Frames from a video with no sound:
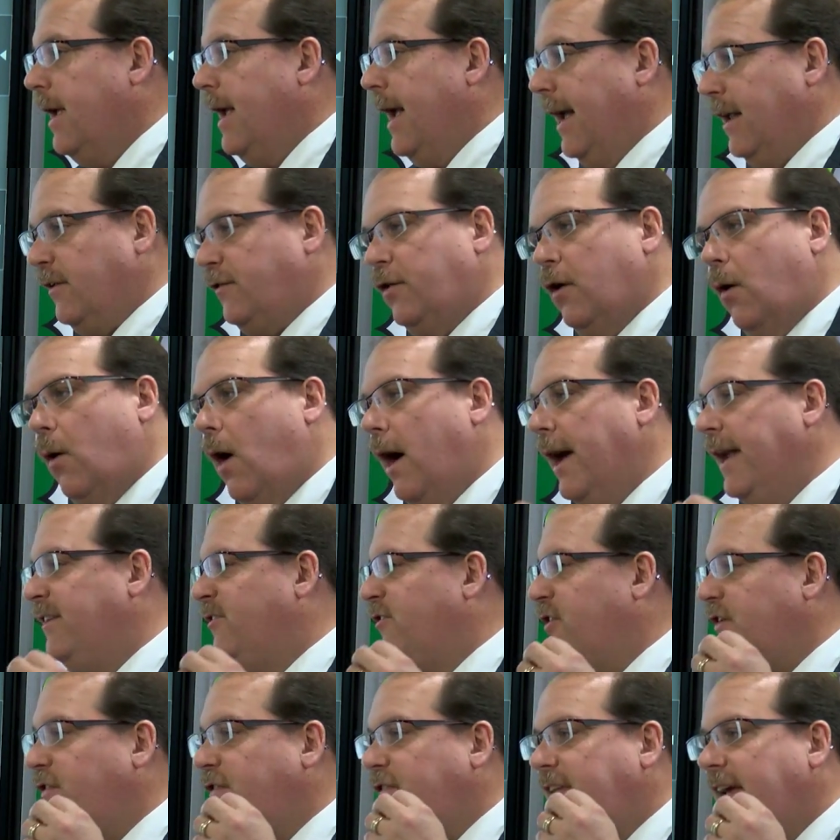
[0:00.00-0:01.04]
And so it
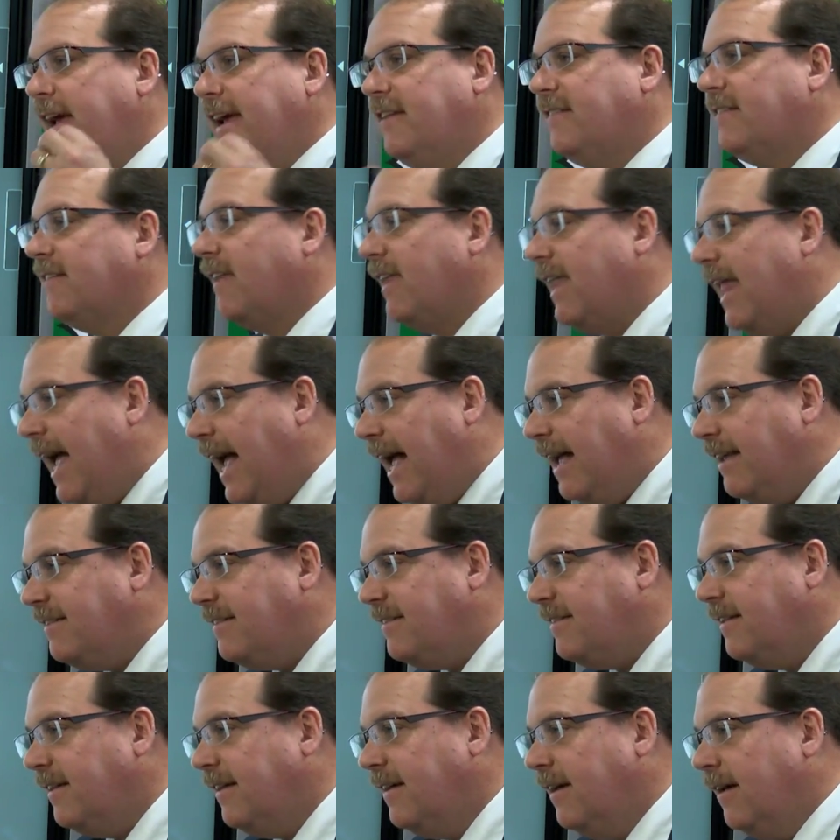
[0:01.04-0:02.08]
just takes
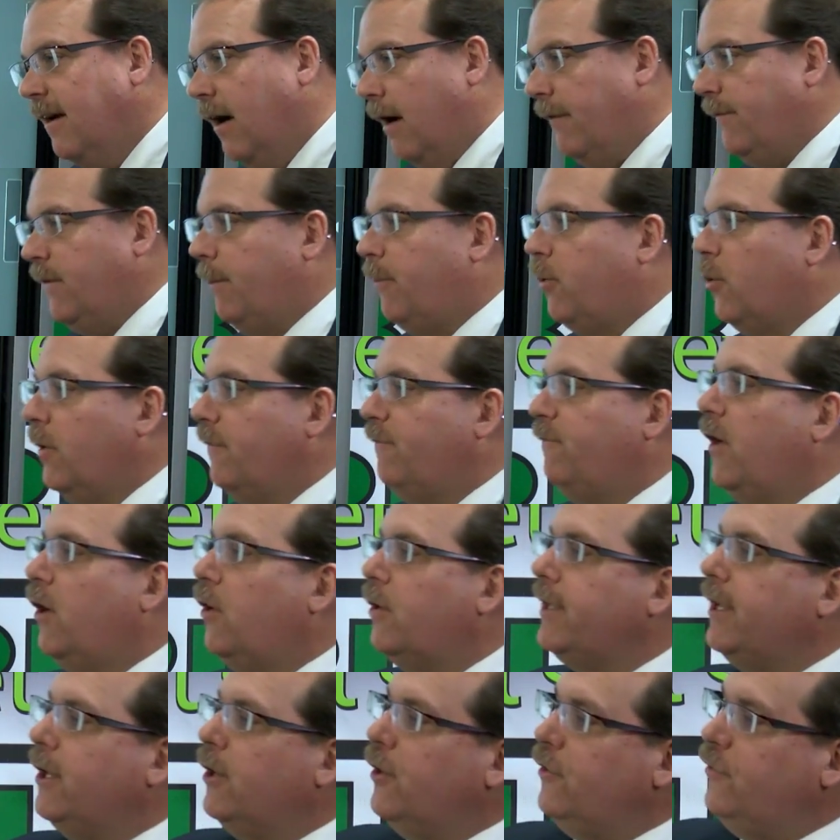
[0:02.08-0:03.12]
less of the
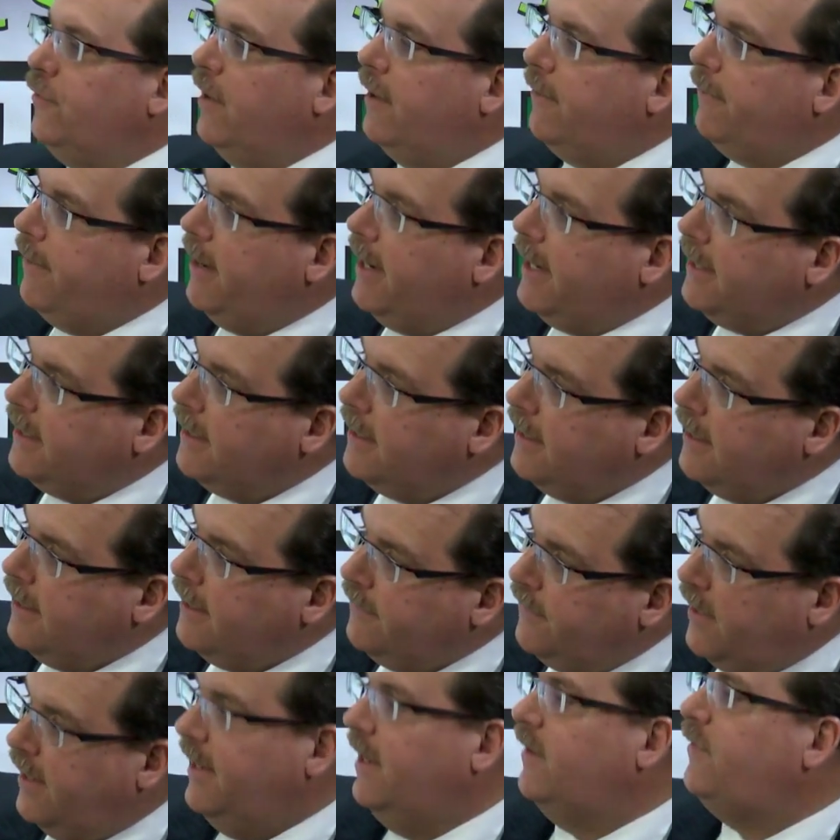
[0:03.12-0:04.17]
portfolio to generate
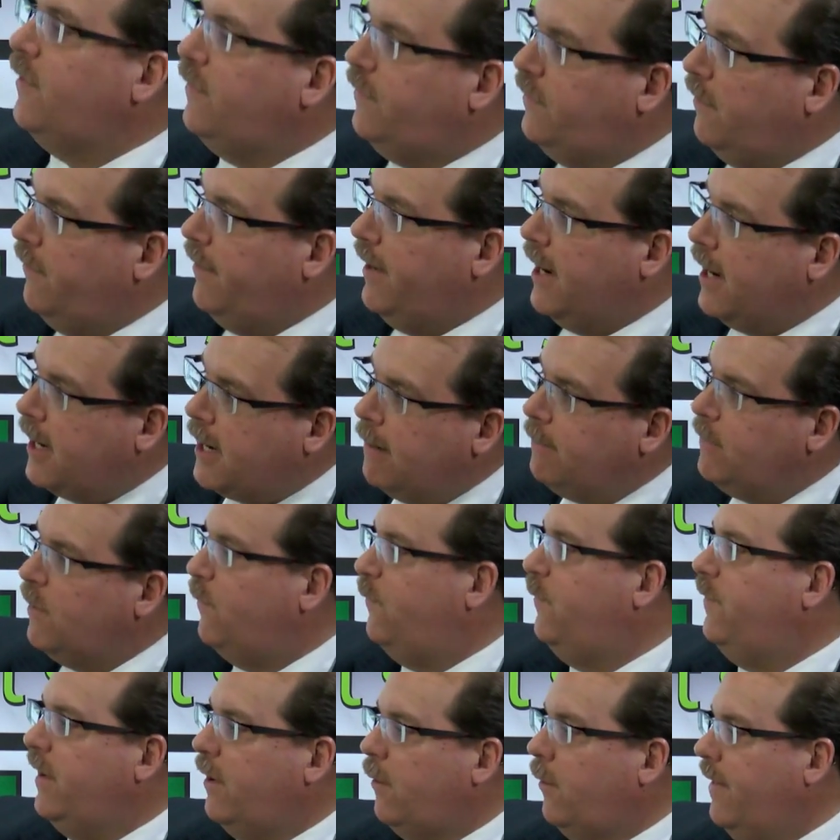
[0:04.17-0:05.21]
the necessary income to
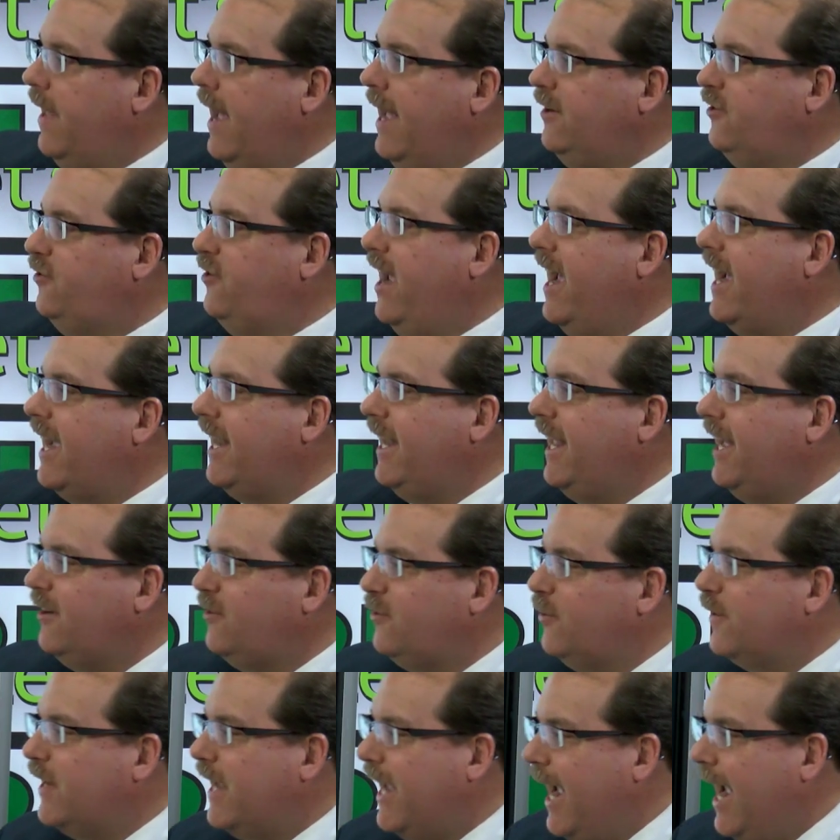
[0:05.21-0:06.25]
fill that jagged edge
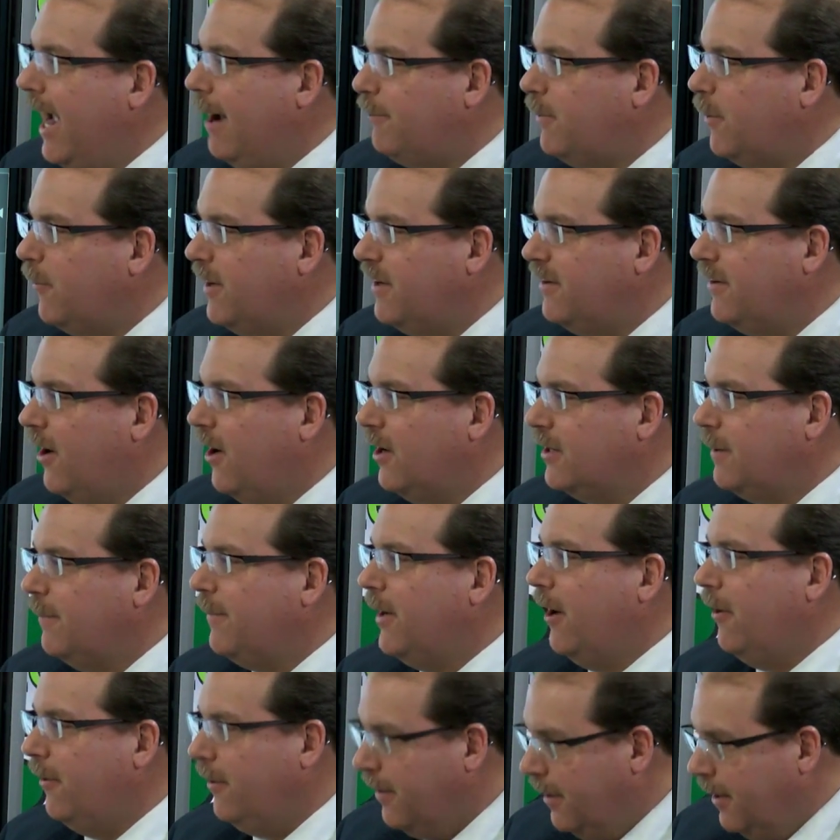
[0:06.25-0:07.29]
of gap that we talked
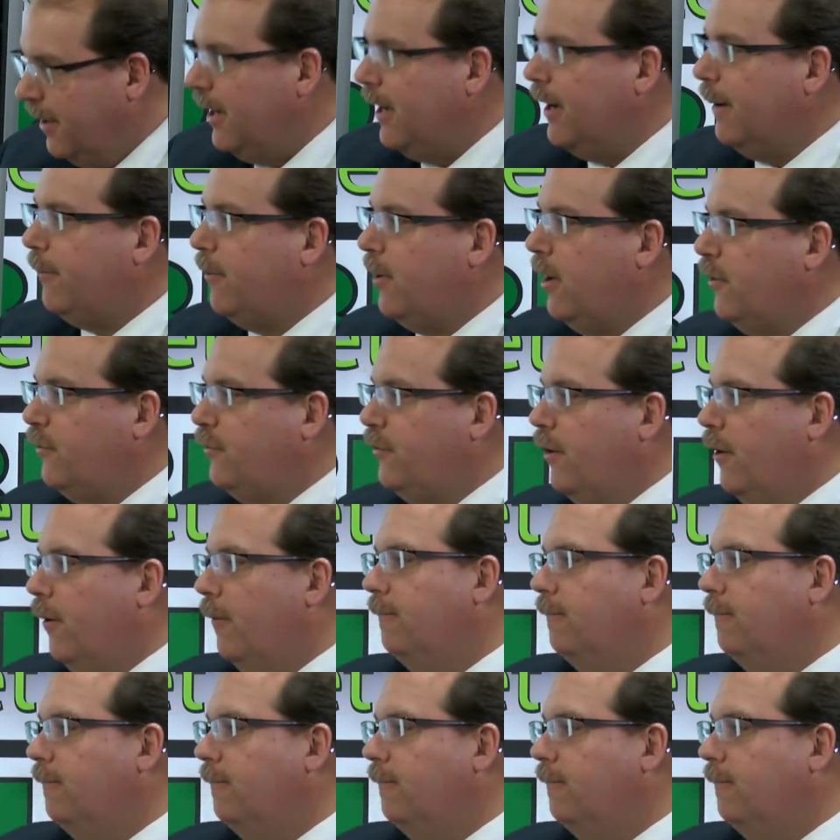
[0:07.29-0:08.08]
about in a prior show.